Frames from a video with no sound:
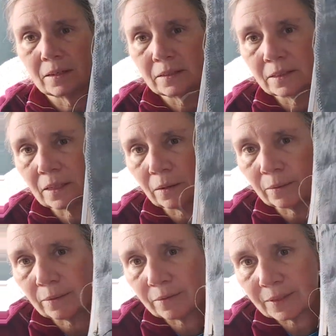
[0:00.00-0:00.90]

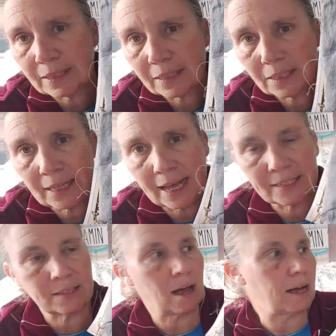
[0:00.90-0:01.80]
So since you
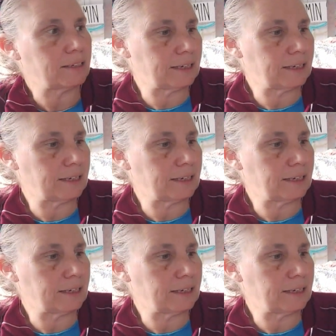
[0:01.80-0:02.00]
last saw it,